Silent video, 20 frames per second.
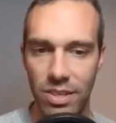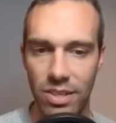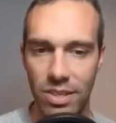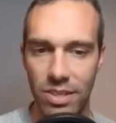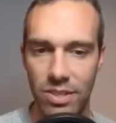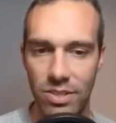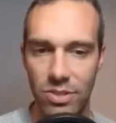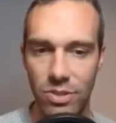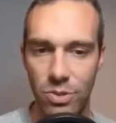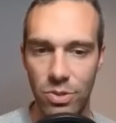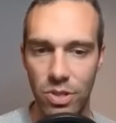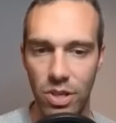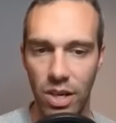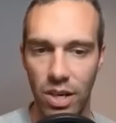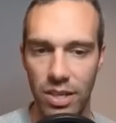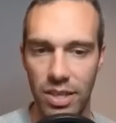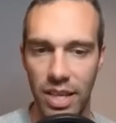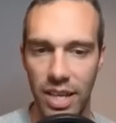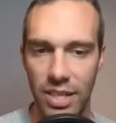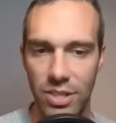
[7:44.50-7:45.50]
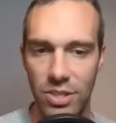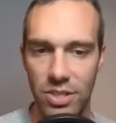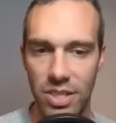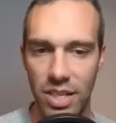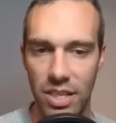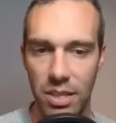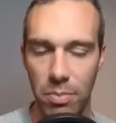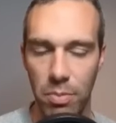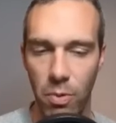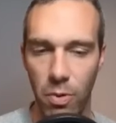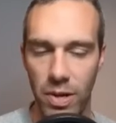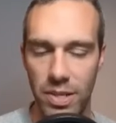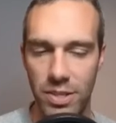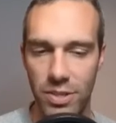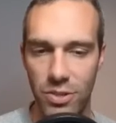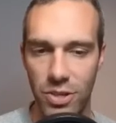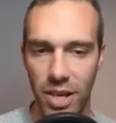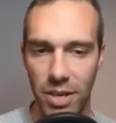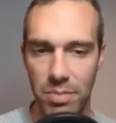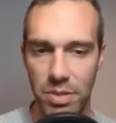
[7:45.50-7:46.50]
Dugong that I just got the poison
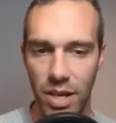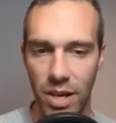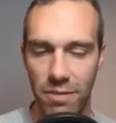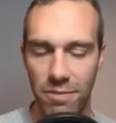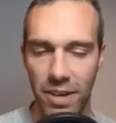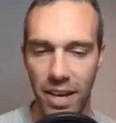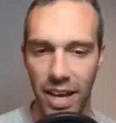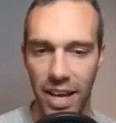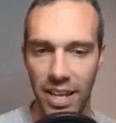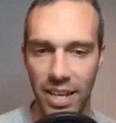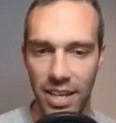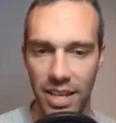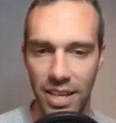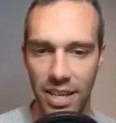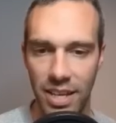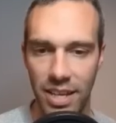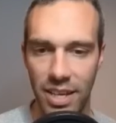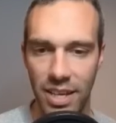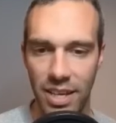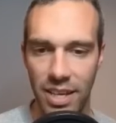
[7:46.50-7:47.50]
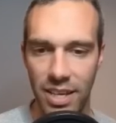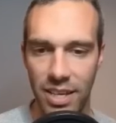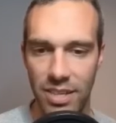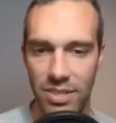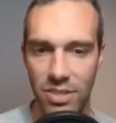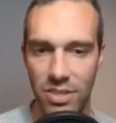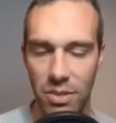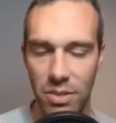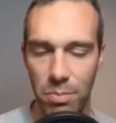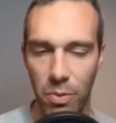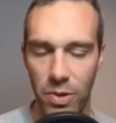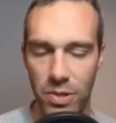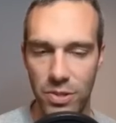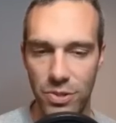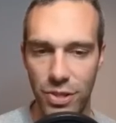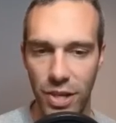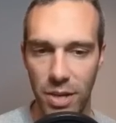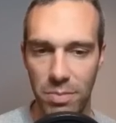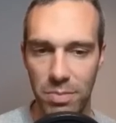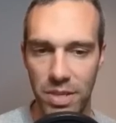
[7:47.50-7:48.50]
jabs off at. So the poison
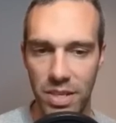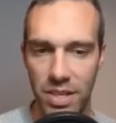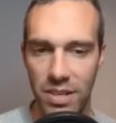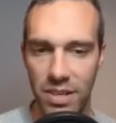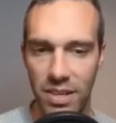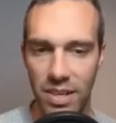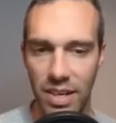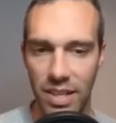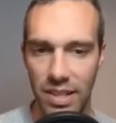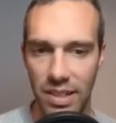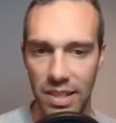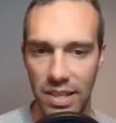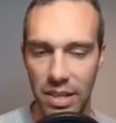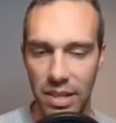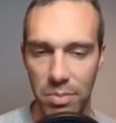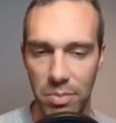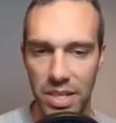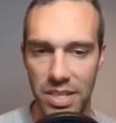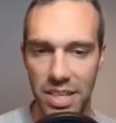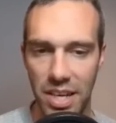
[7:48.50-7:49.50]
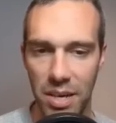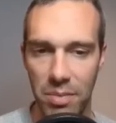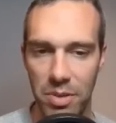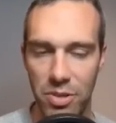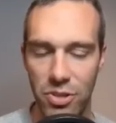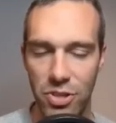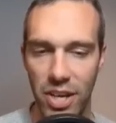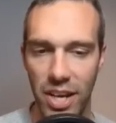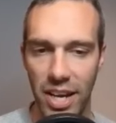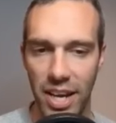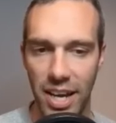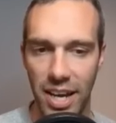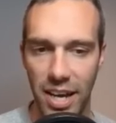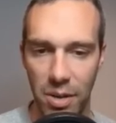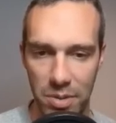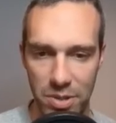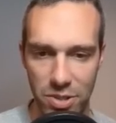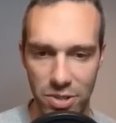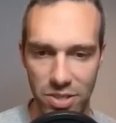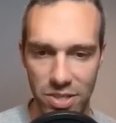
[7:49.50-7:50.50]
jab did a little bit of damage. How
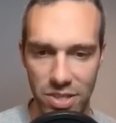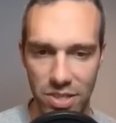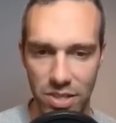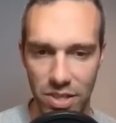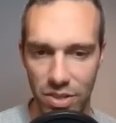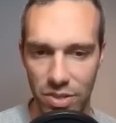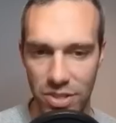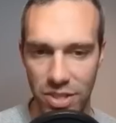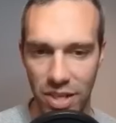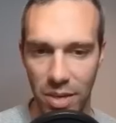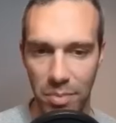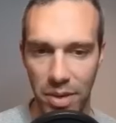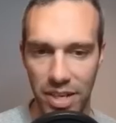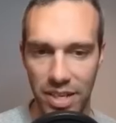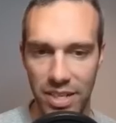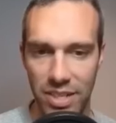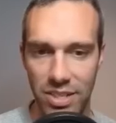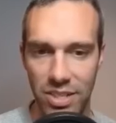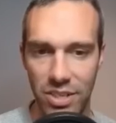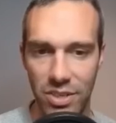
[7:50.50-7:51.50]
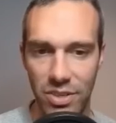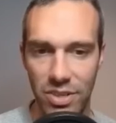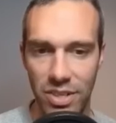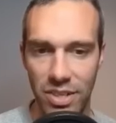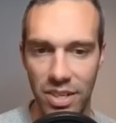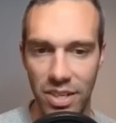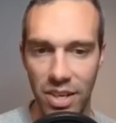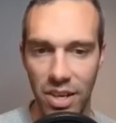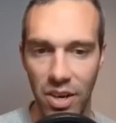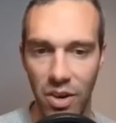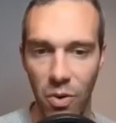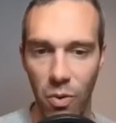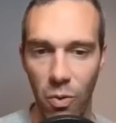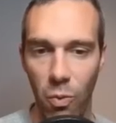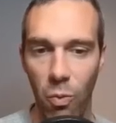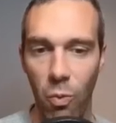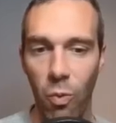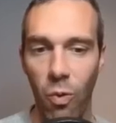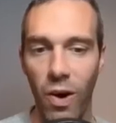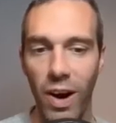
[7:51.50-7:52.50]
much is this close combat going to do?
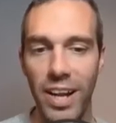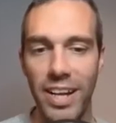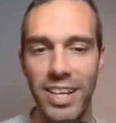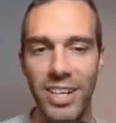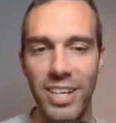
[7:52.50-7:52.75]
One